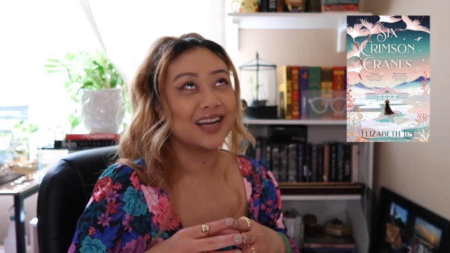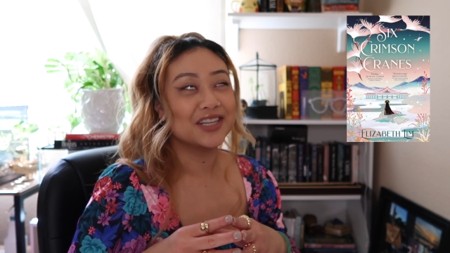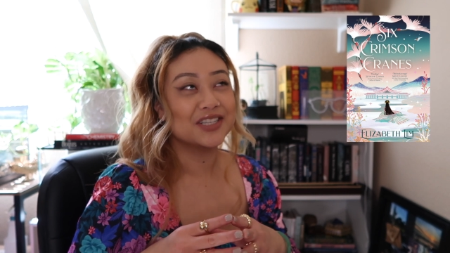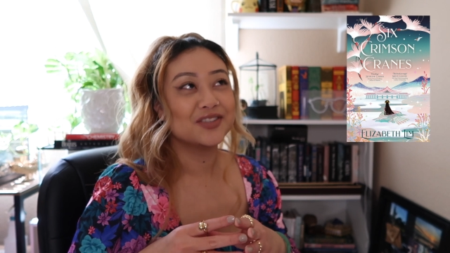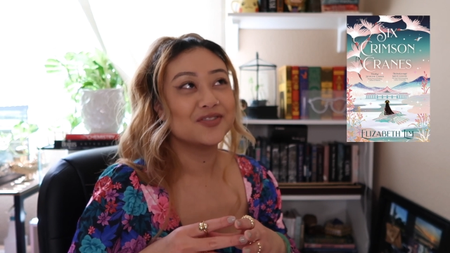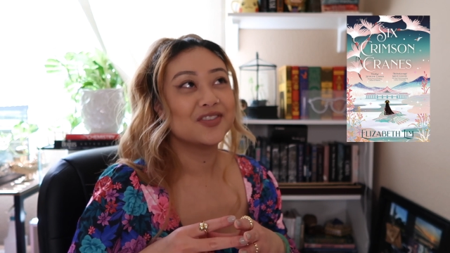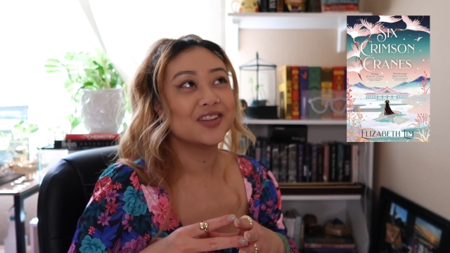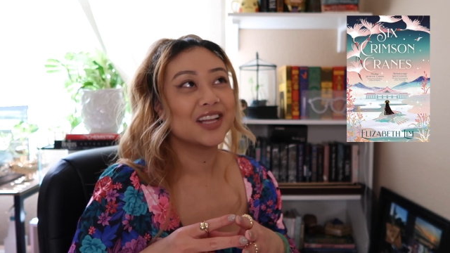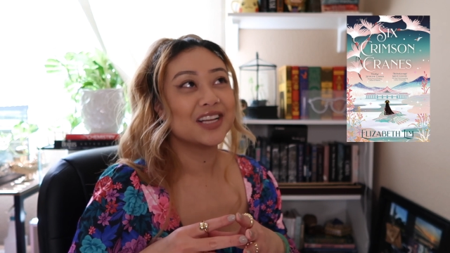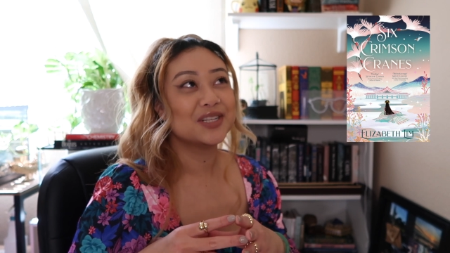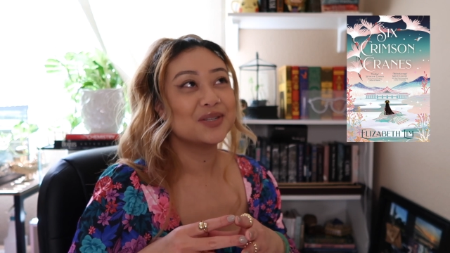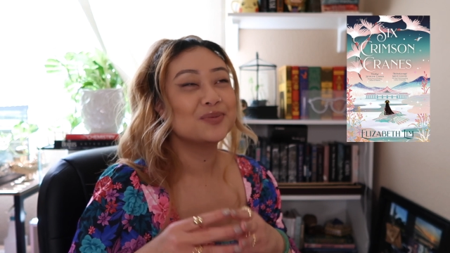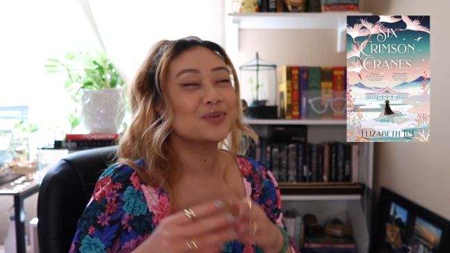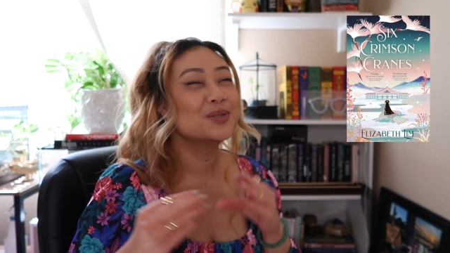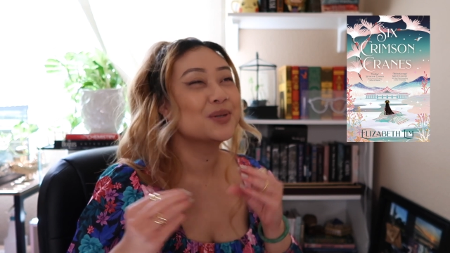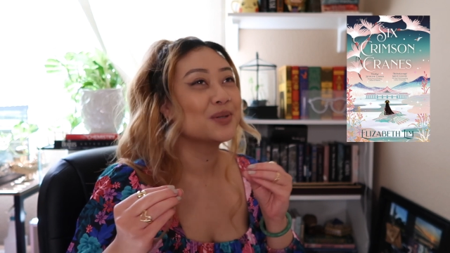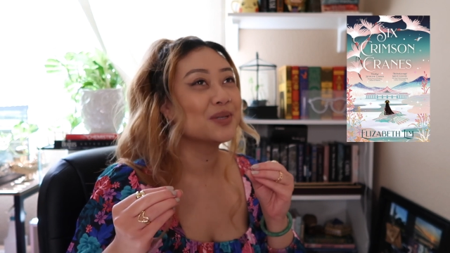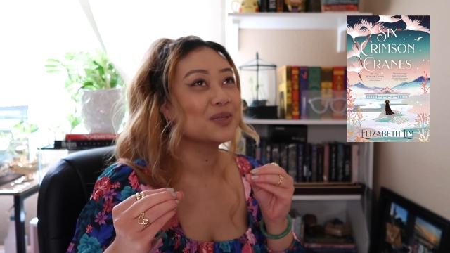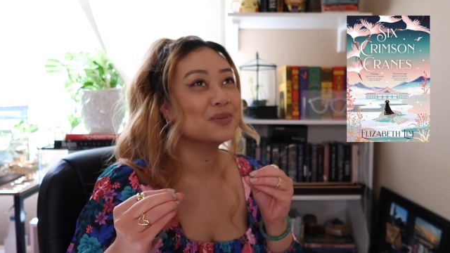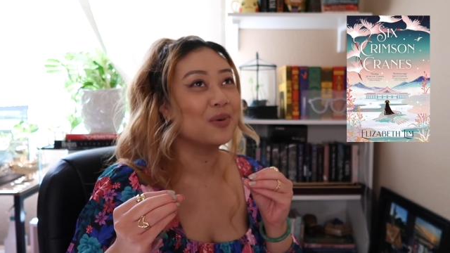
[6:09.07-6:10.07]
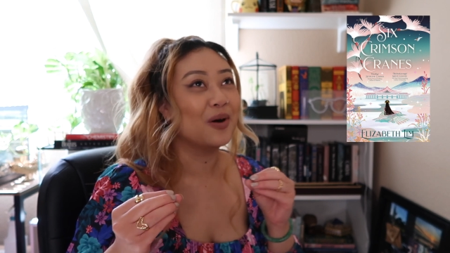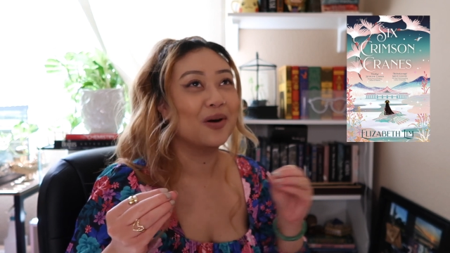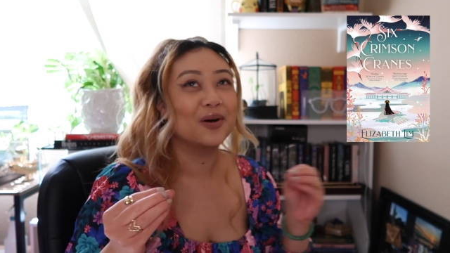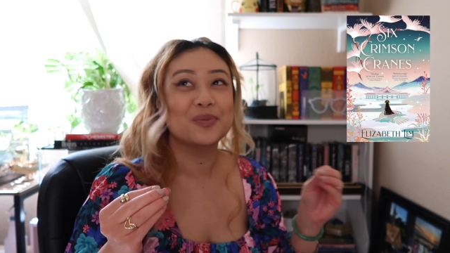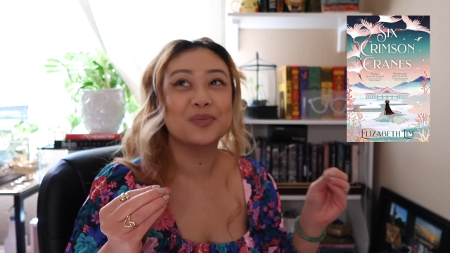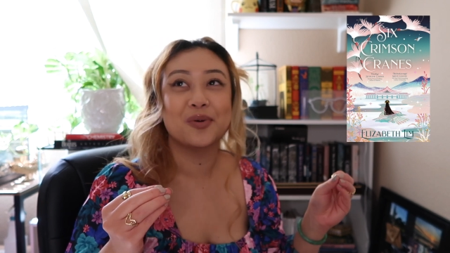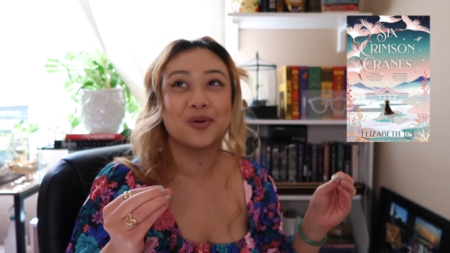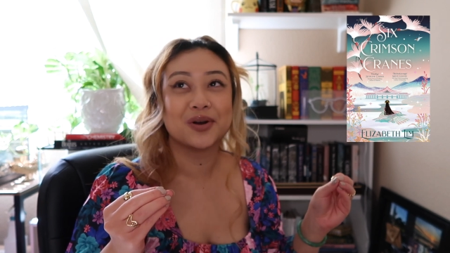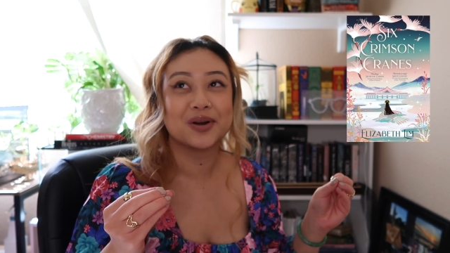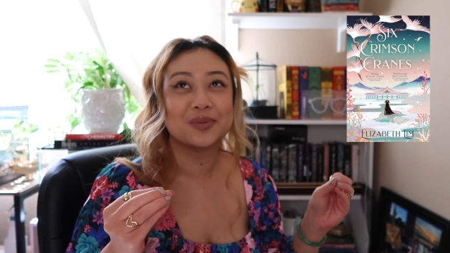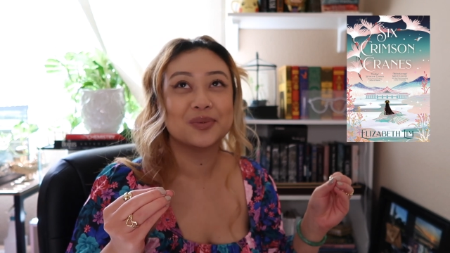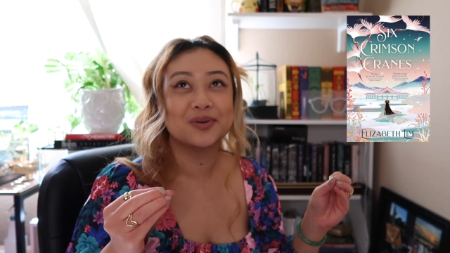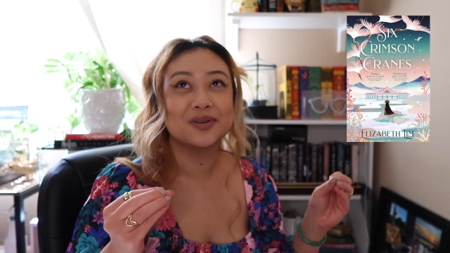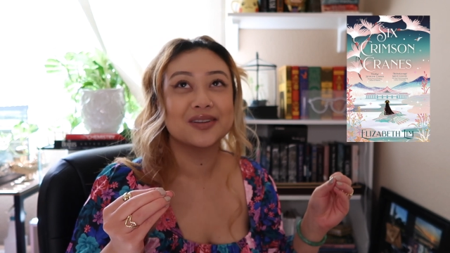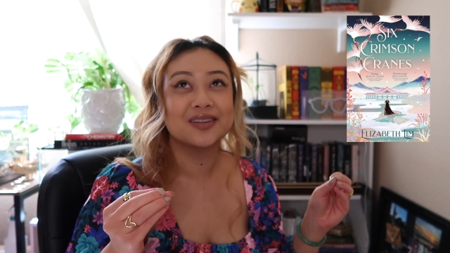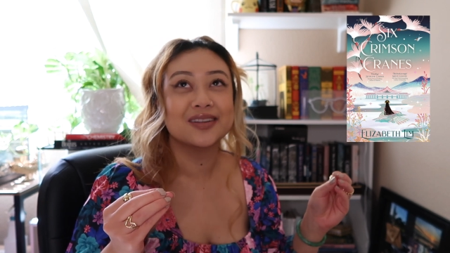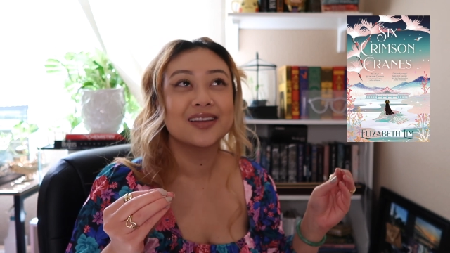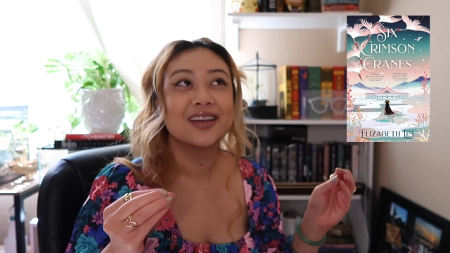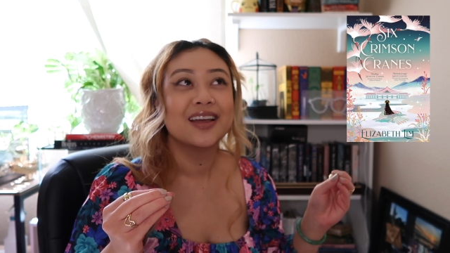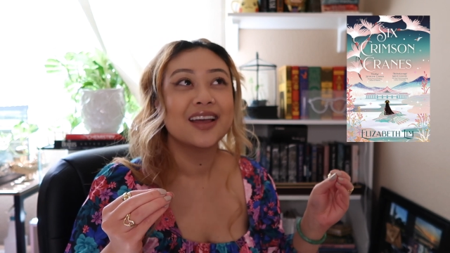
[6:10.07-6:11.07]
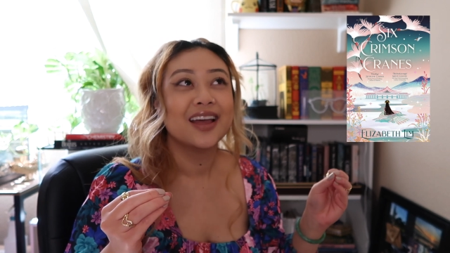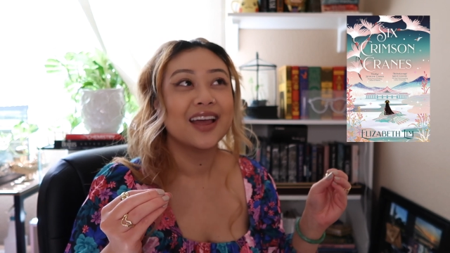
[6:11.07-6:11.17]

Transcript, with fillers: I just feel like she was so small and portable